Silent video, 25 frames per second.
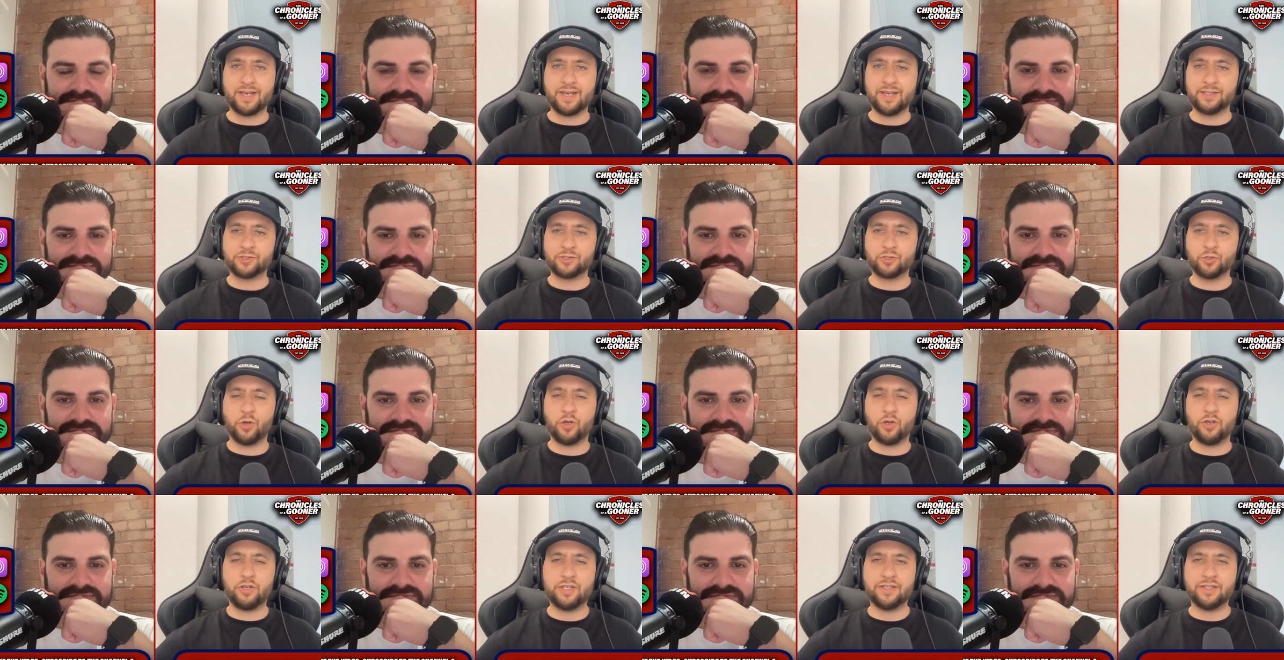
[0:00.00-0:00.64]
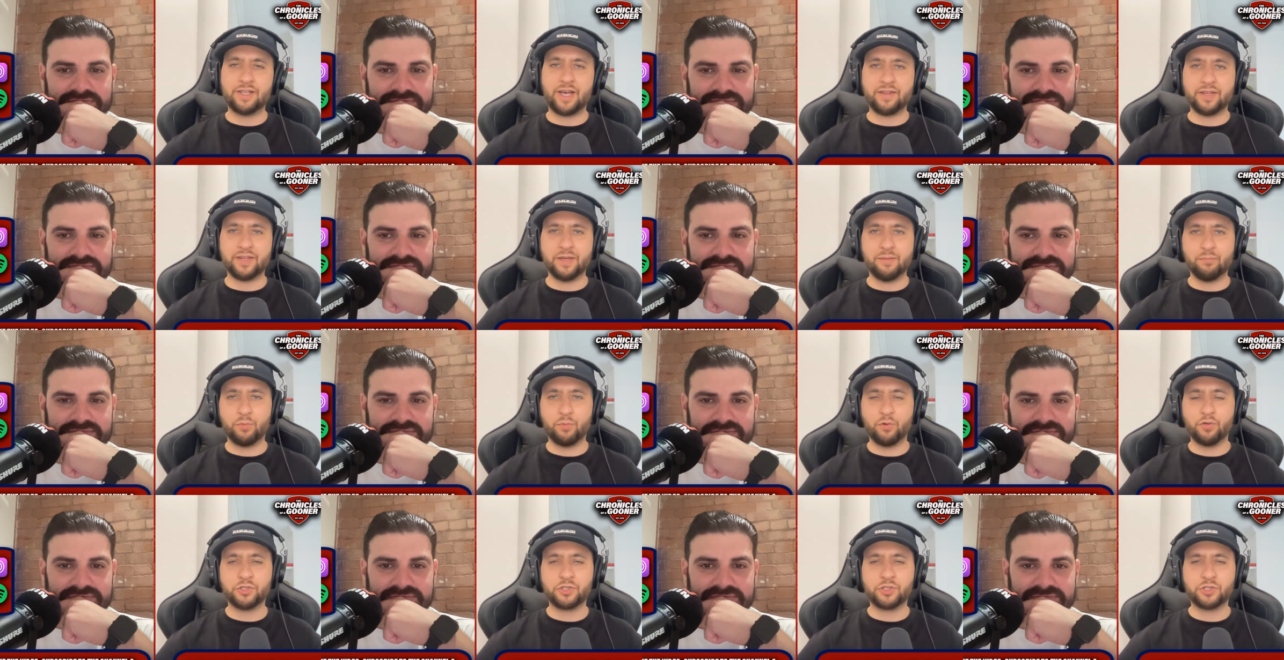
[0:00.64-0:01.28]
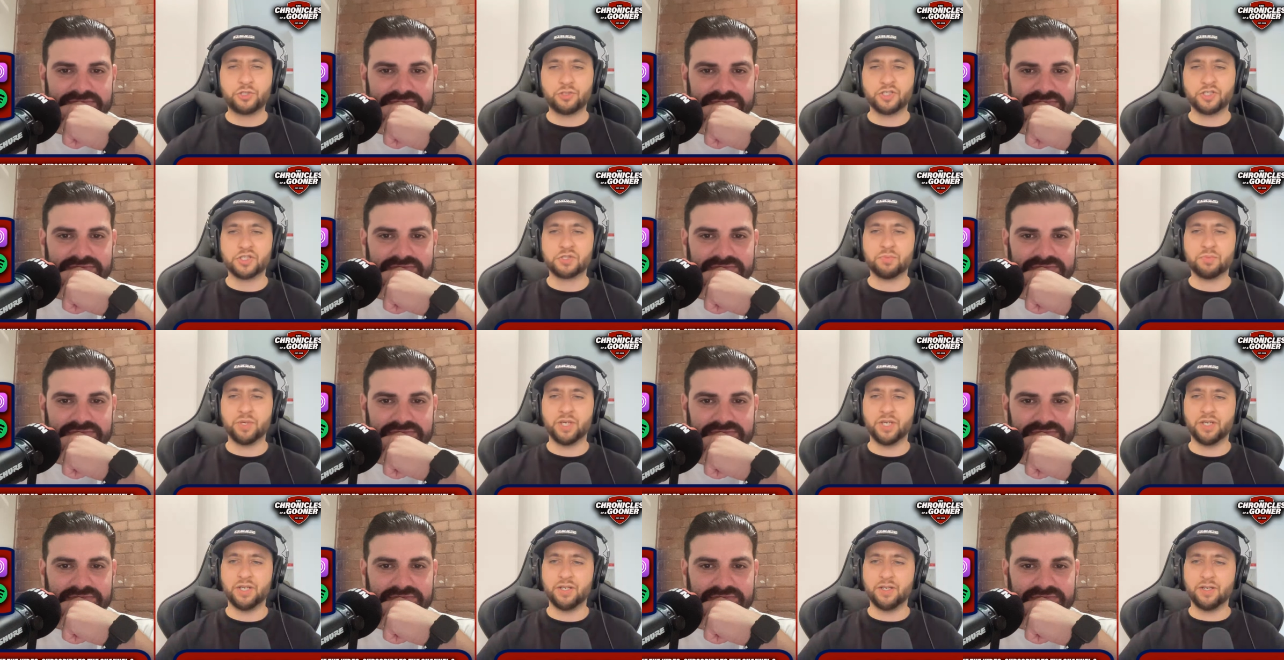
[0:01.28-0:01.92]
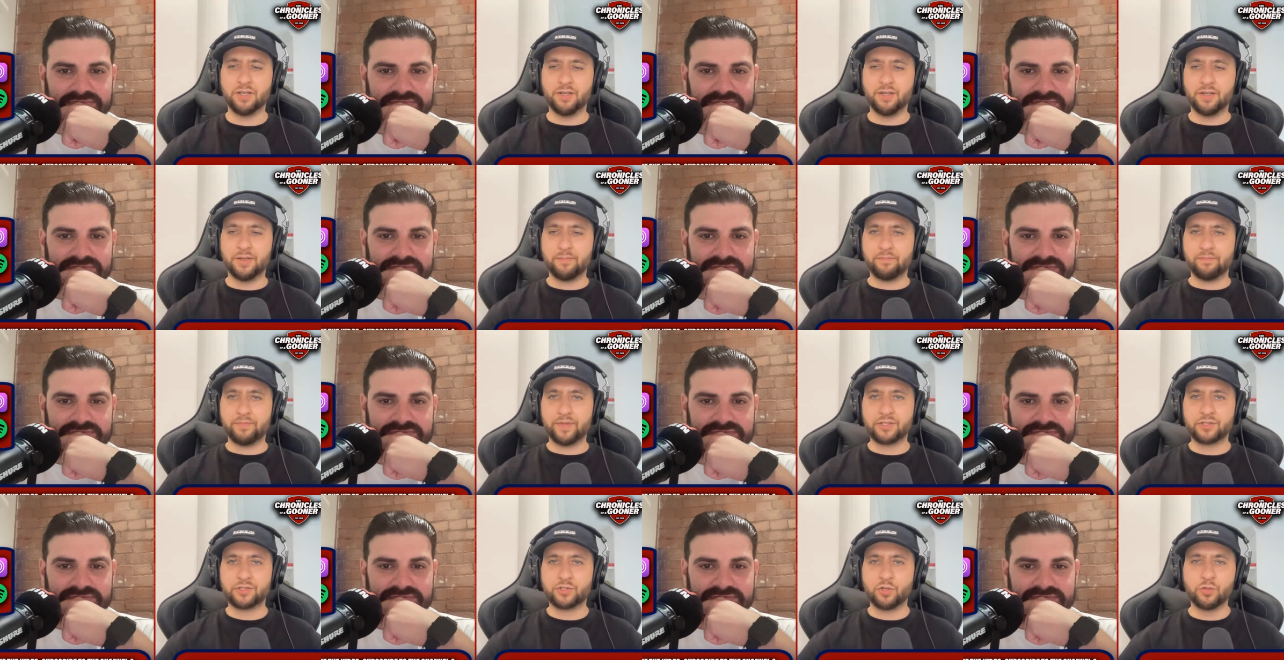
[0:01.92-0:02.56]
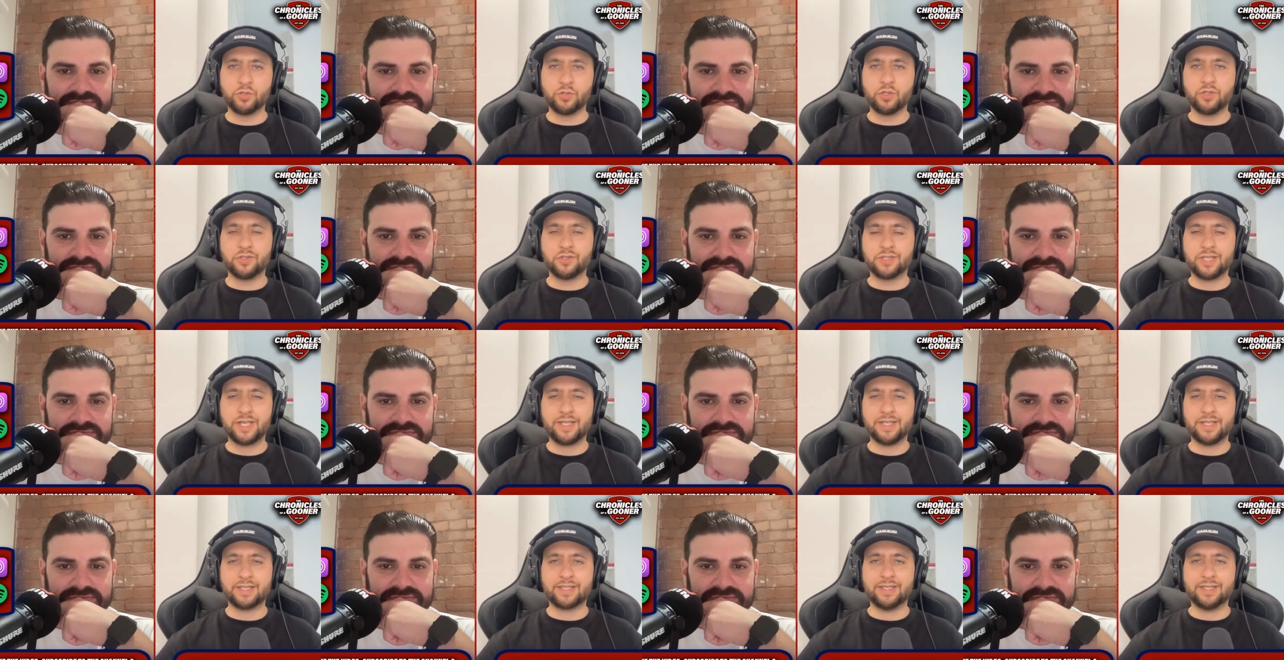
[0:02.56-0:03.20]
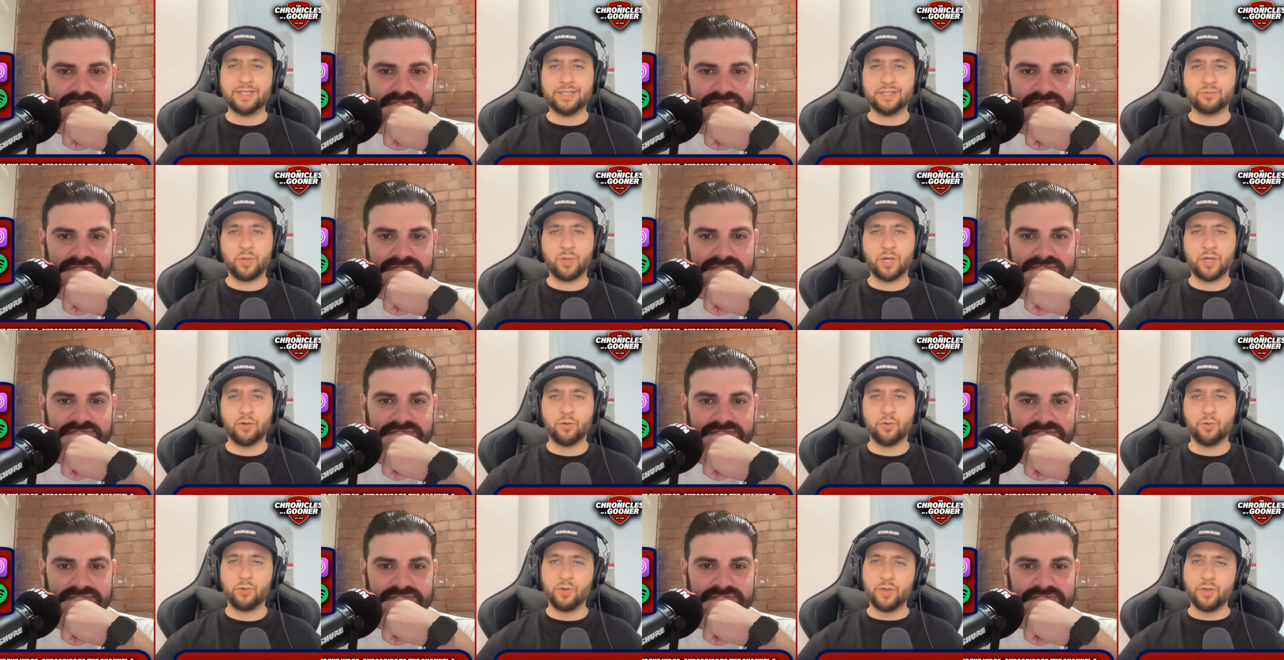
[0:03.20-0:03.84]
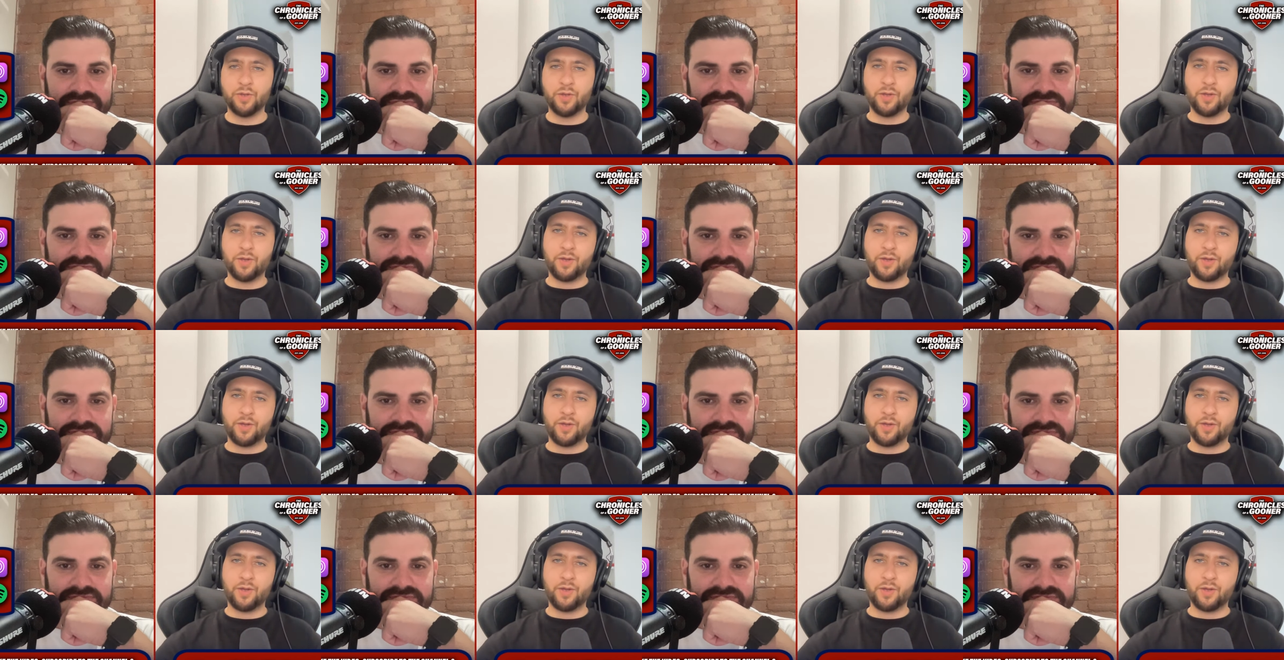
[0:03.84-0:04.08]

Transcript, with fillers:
Speaker 1: And it's not only that they're monstrous, but they're so good technically as well.